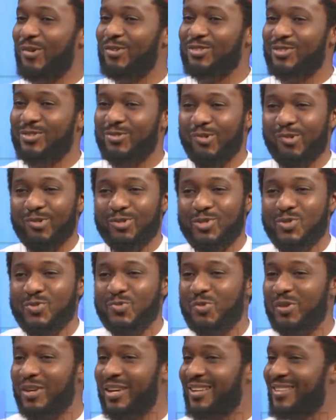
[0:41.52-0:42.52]
just so
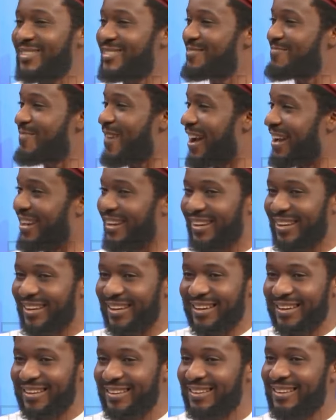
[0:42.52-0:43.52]
sweet,
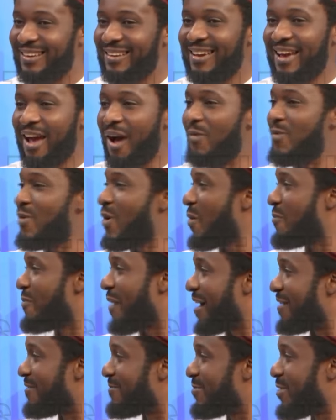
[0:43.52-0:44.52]
smiling. Mm. Are we all
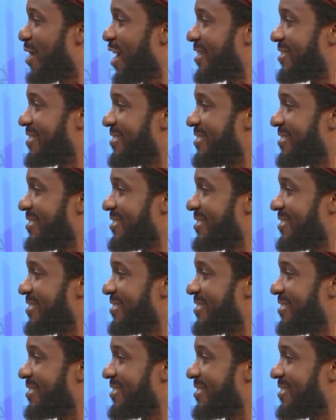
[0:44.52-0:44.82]
buying food